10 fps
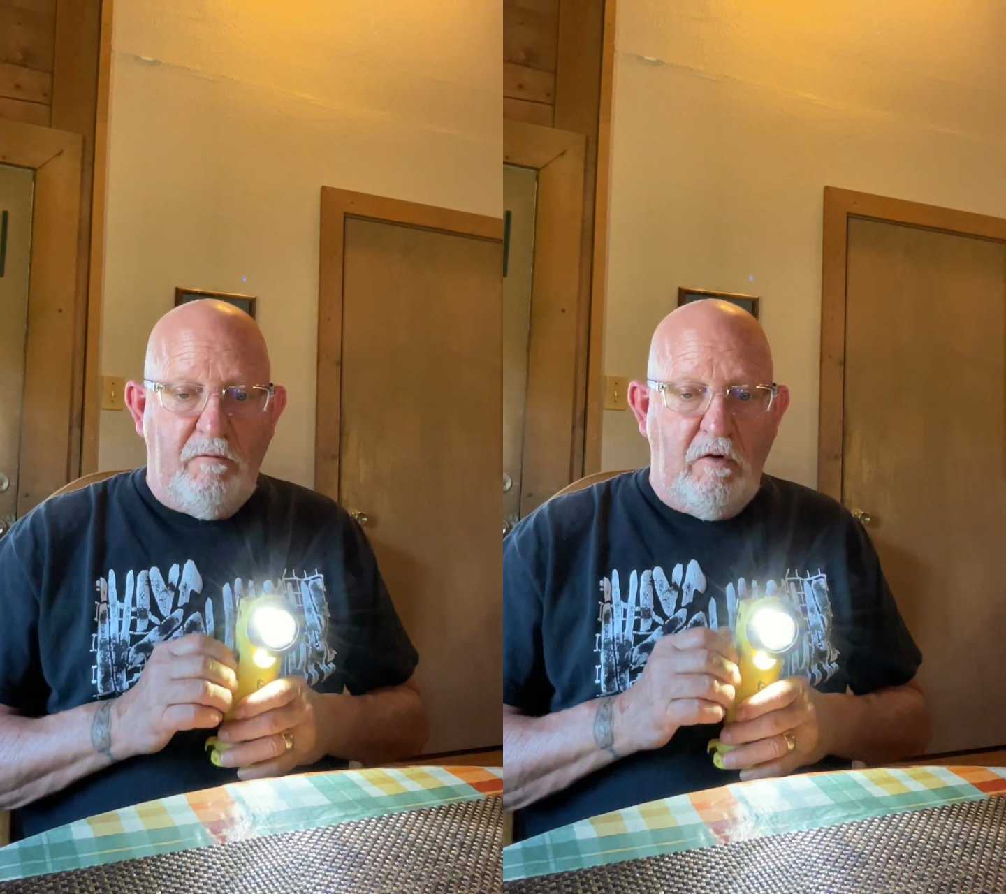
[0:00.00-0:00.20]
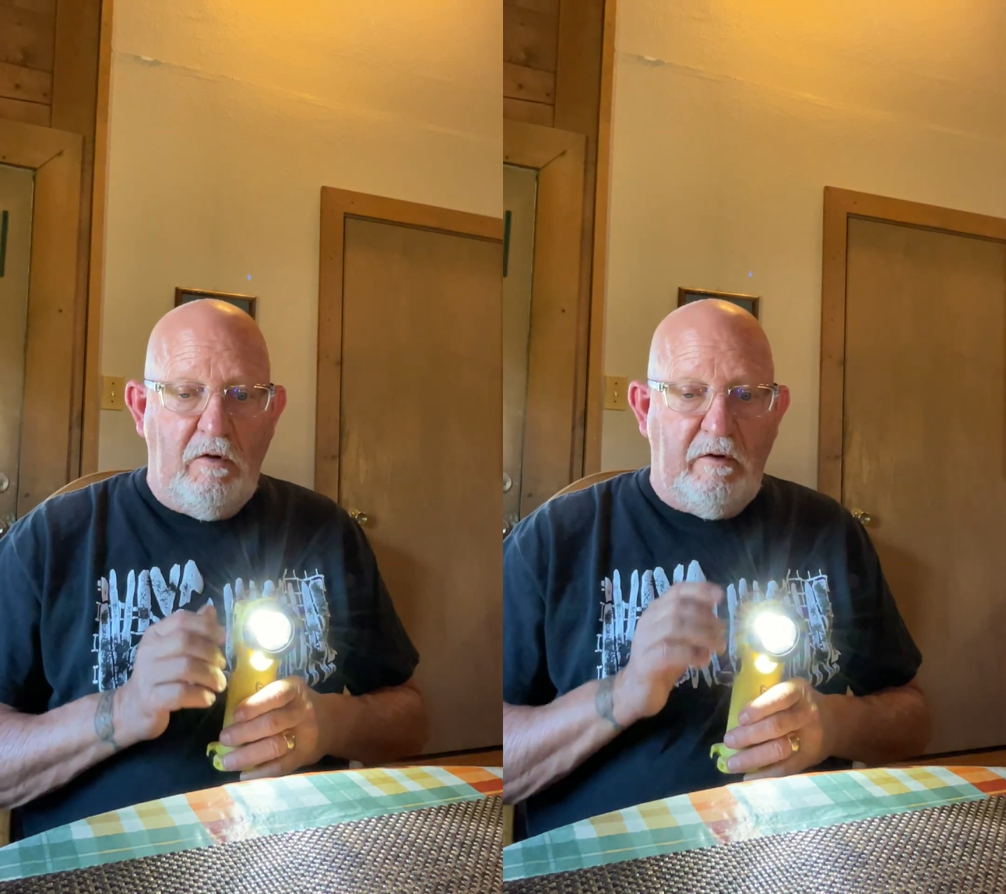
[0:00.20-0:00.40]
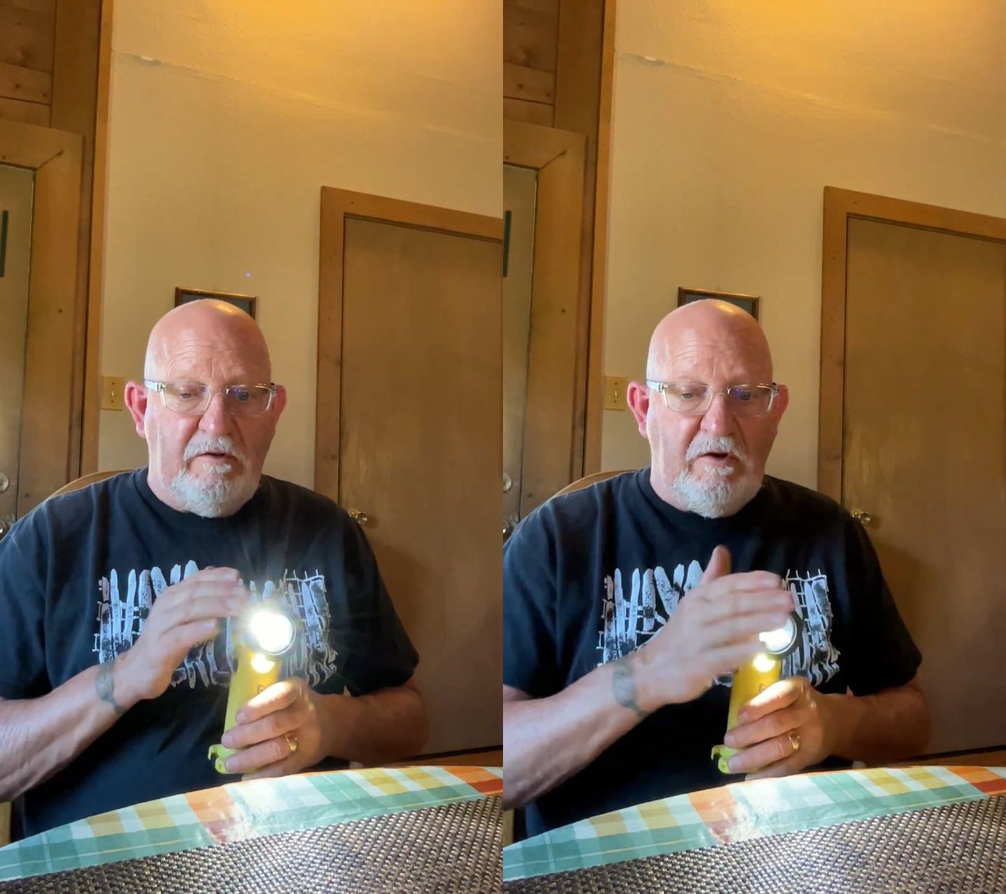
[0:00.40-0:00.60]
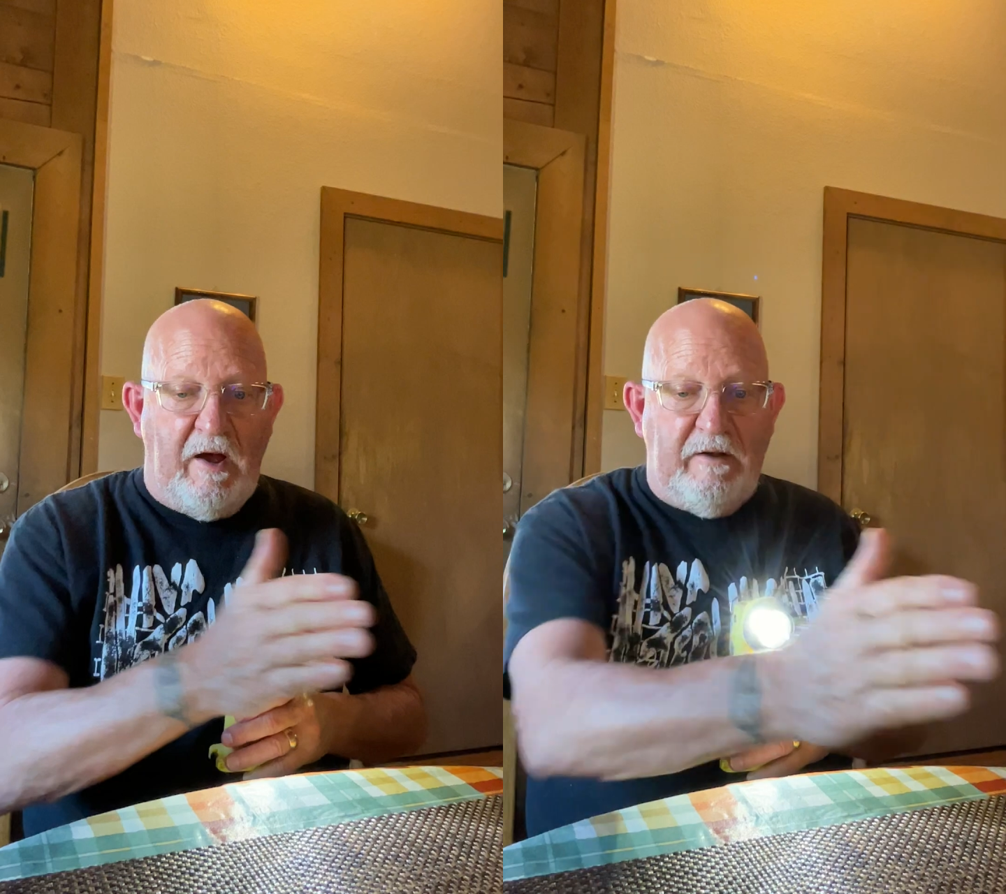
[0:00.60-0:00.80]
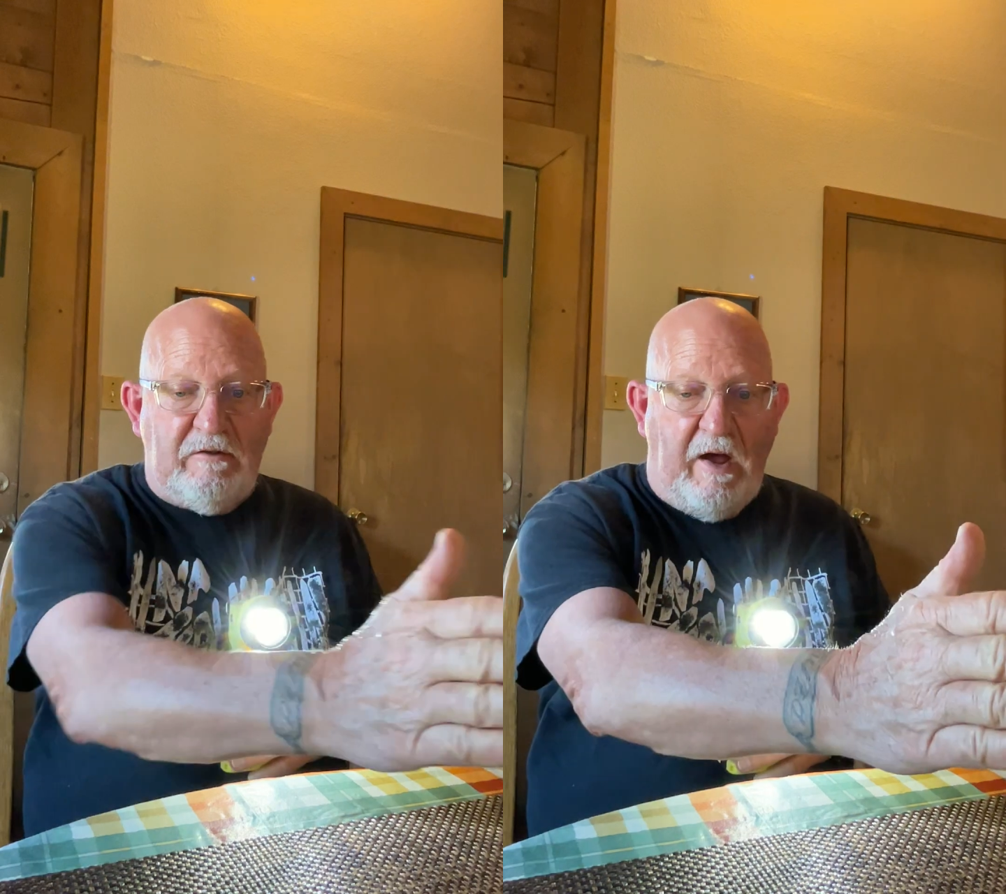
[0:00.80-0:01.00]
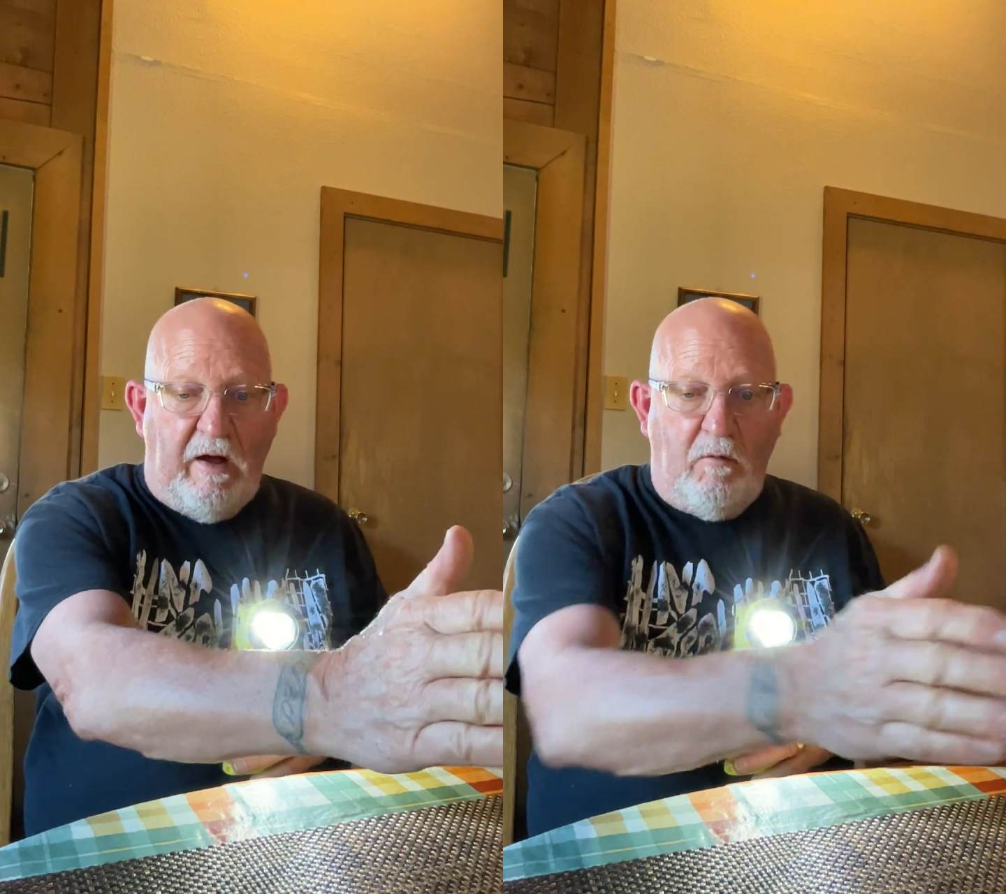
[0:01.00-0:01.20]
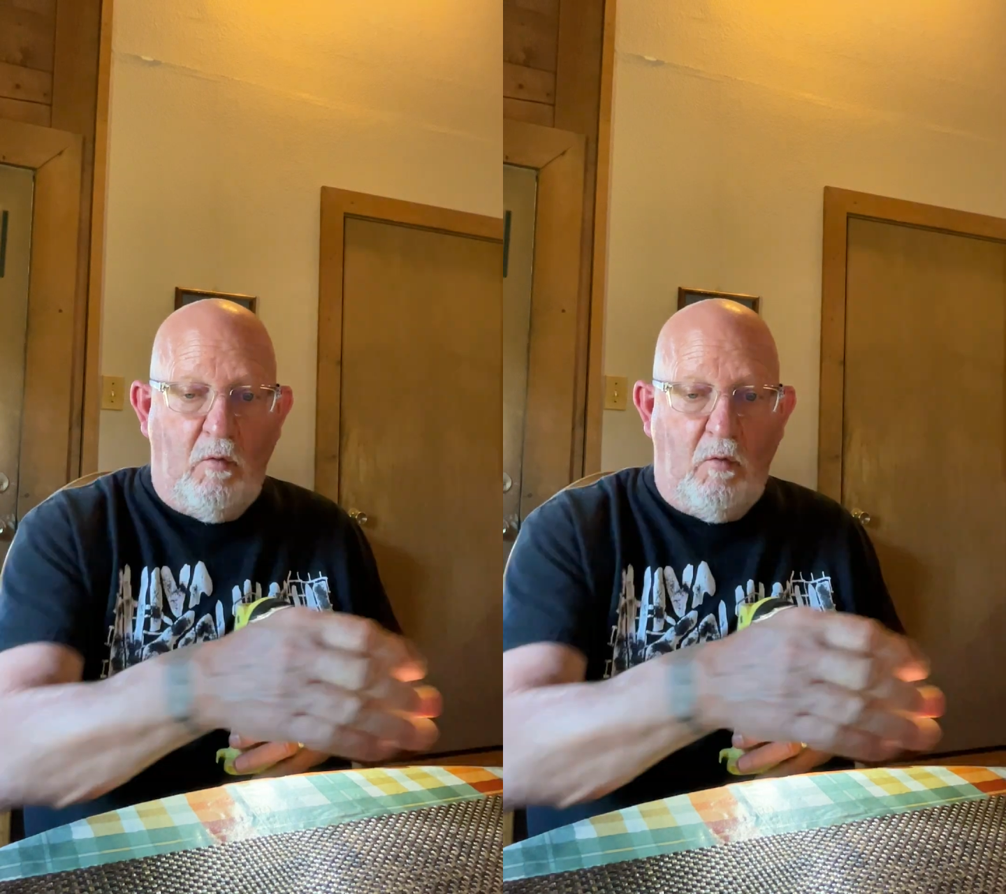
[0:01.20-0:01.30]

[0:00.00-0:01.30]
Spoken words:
it shines out